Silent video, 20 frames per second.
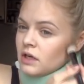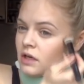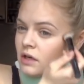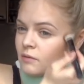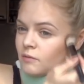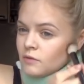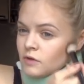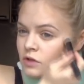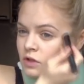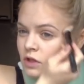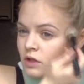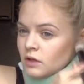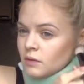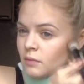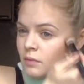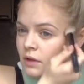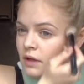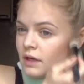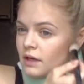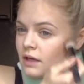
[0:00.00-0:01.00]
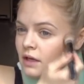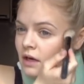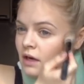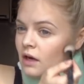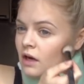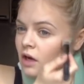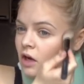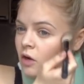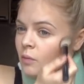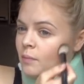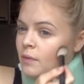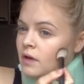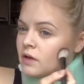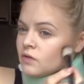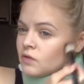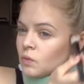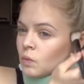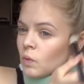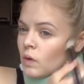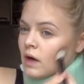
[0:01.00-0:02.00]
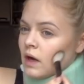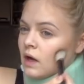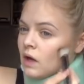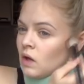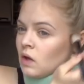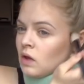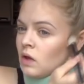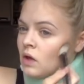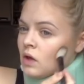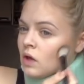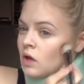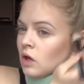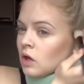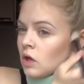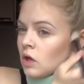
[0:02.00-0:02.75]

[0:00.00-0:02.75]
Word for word: And I'm just going to blend it up as well